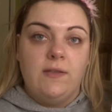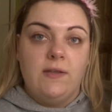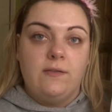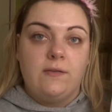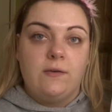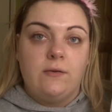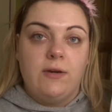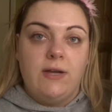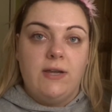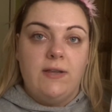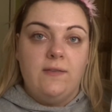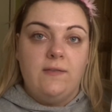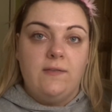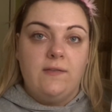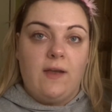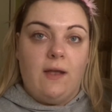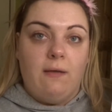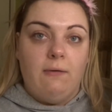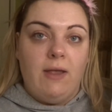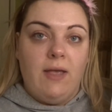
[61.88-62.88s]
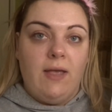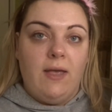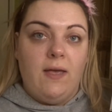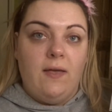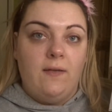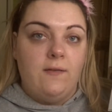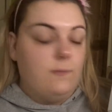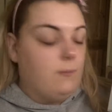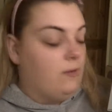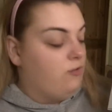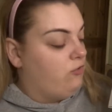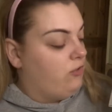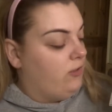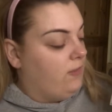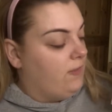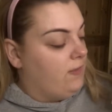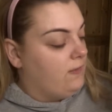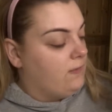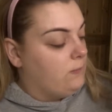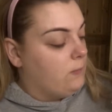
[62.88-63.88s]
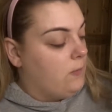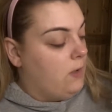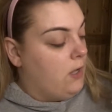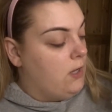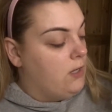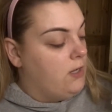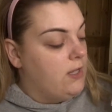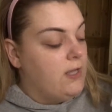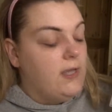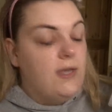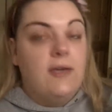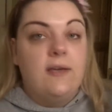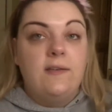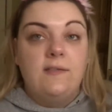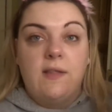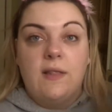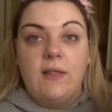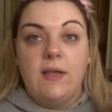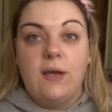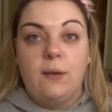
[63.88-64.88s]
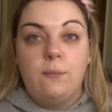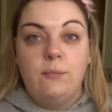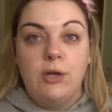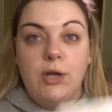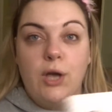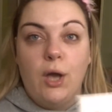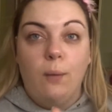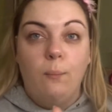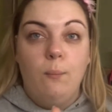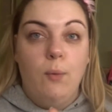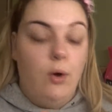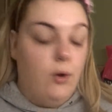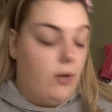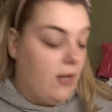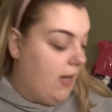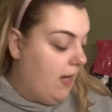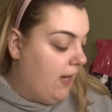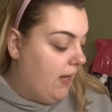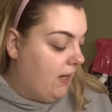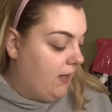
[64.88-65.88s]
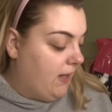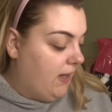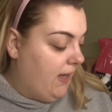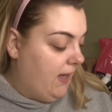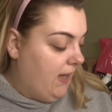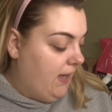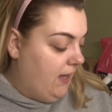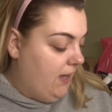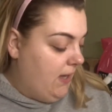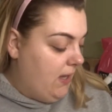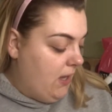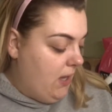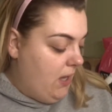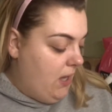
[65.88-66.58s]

these greens down here, especially this one, because I think I'm going to go more khaki.